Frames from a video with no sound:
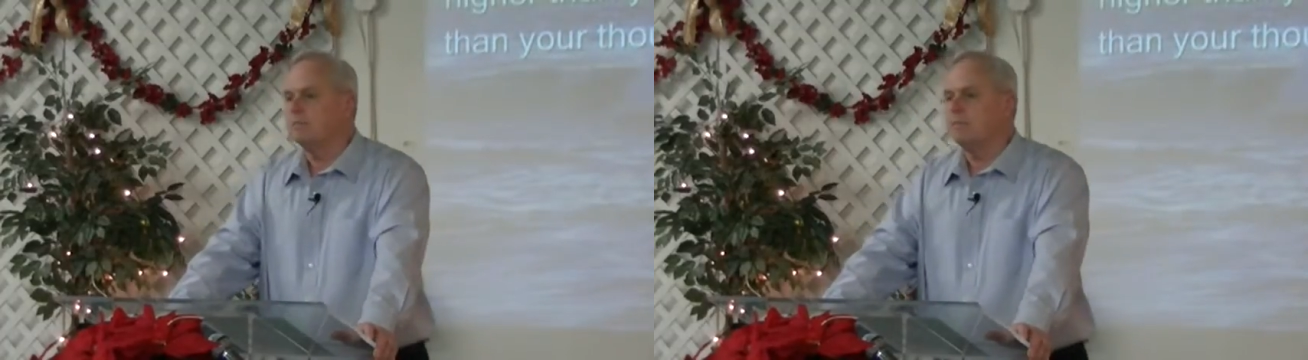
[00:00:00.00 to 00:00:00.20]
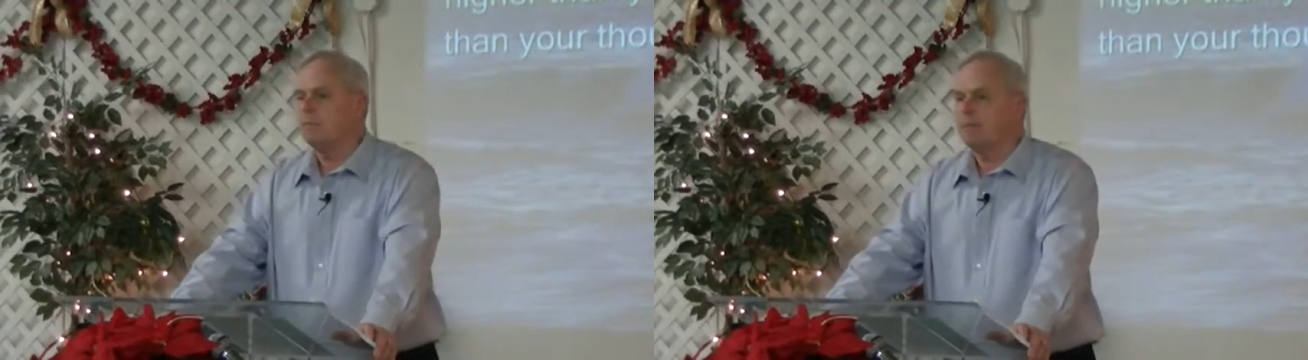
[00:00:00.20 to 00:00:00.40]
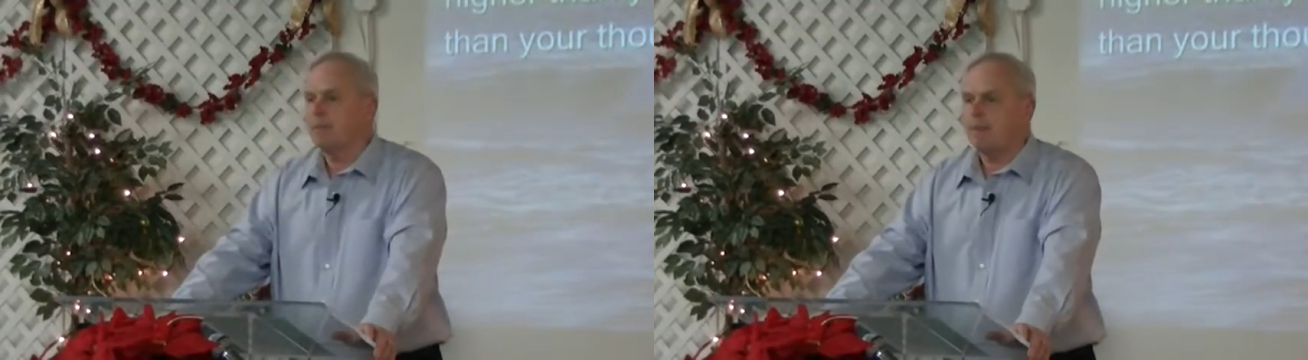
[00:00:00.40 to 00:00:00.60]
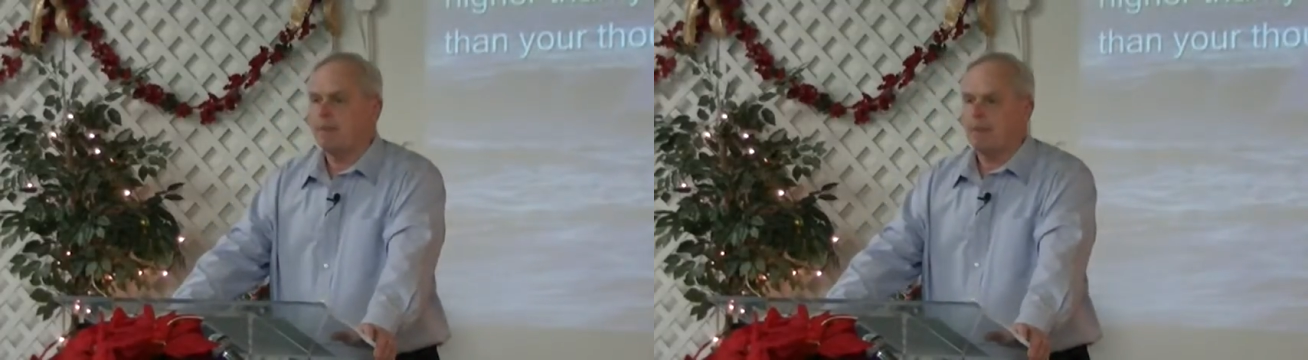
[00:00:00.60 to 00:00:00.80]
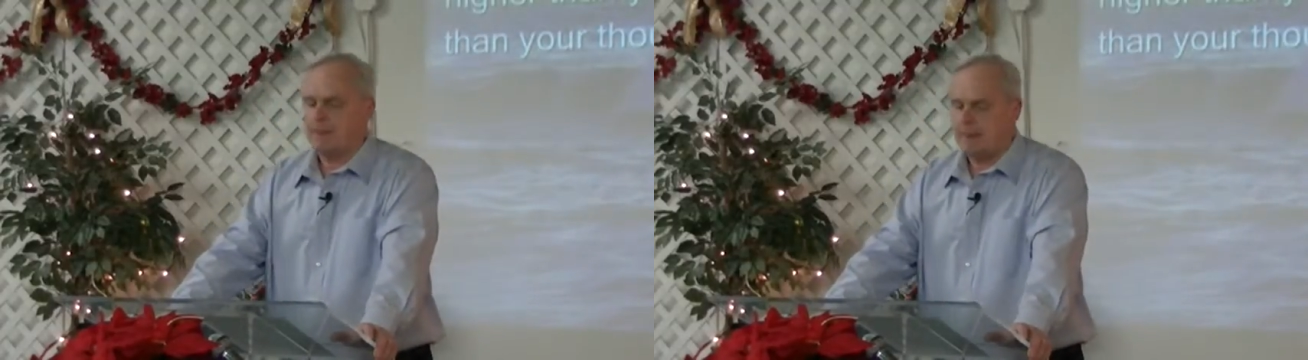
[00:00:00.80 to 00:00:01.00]

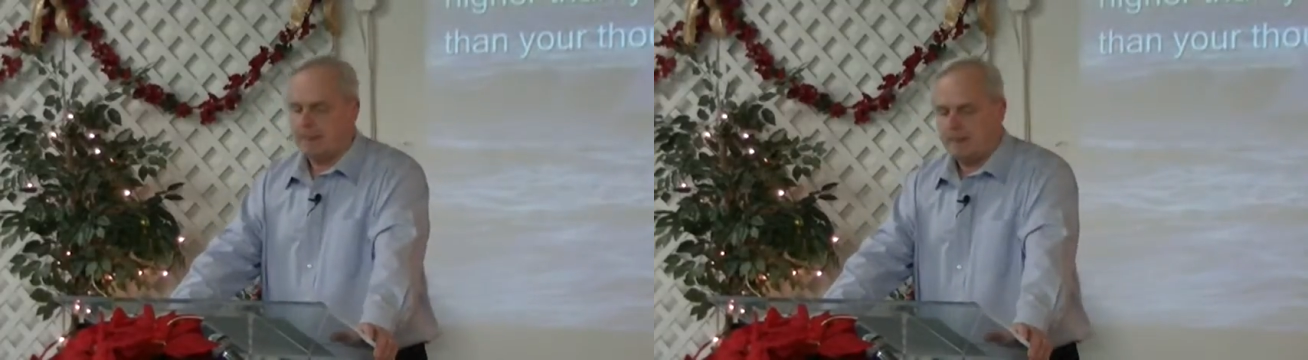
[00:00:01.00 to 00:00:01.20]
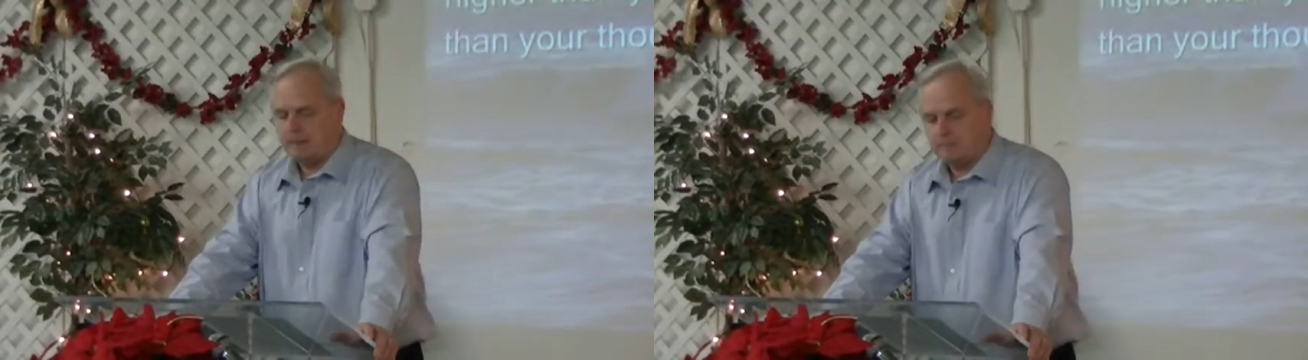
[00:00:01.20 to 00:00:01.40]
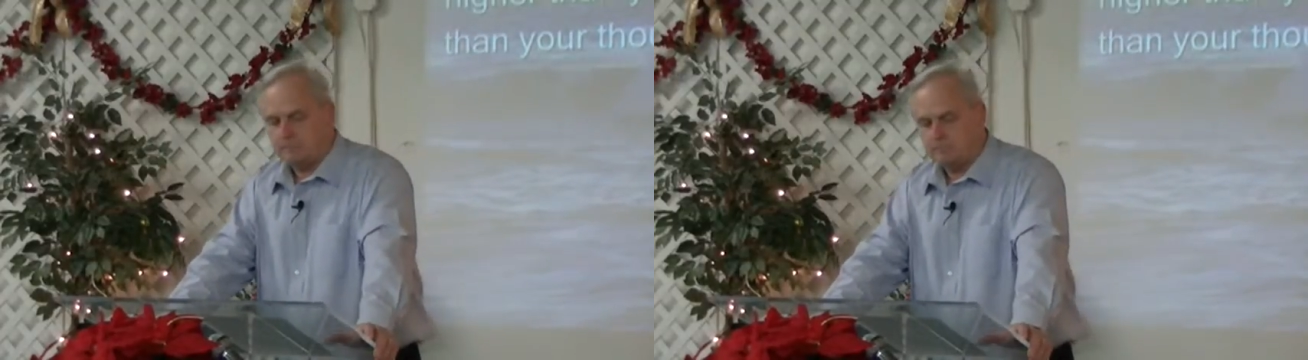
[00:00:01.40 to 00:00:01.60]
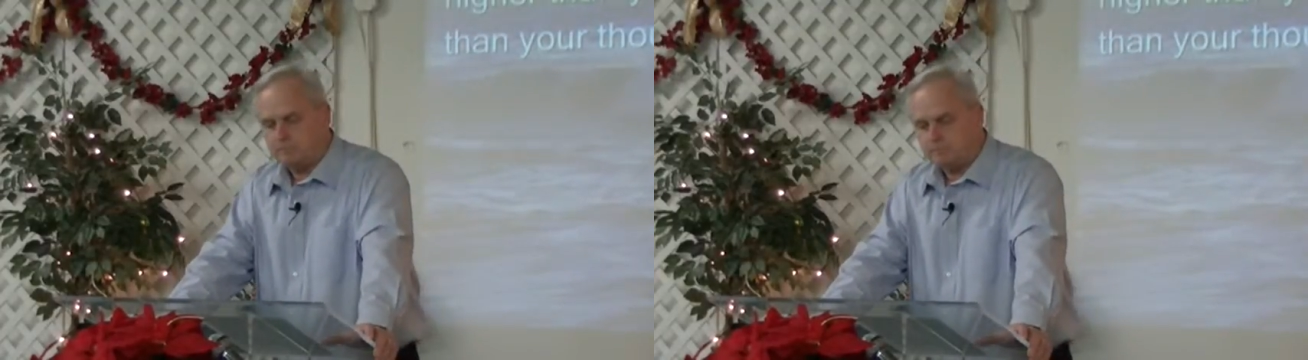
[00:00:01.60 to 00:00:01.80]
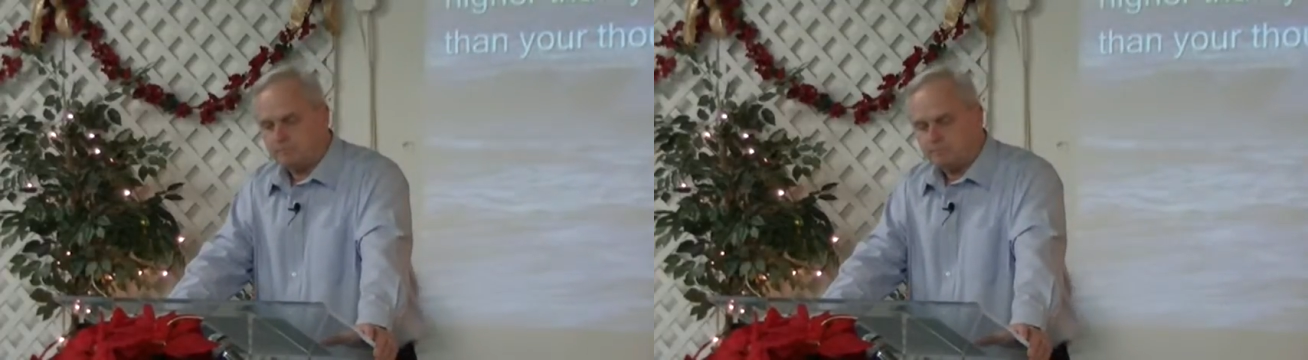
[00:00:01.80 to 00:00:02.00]

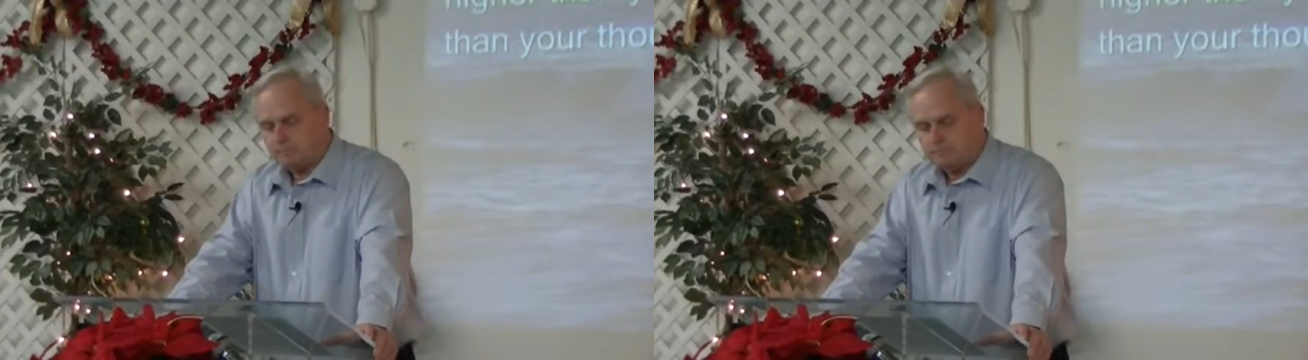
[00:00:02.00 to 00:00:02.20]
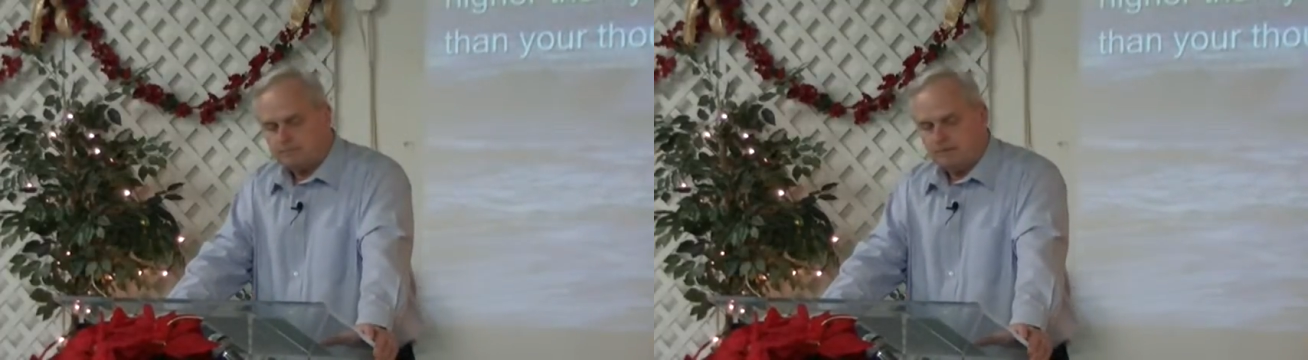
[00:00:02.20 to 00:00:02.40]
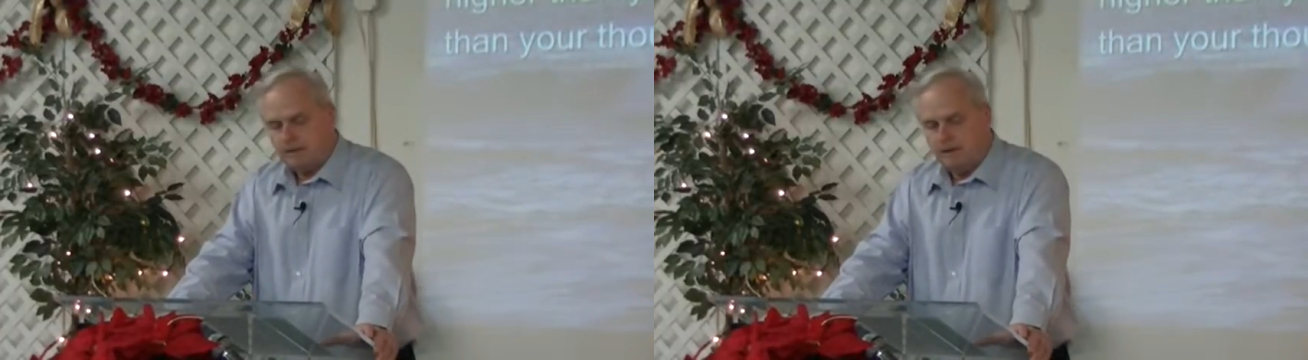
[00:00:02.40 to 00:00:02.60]
[no speech]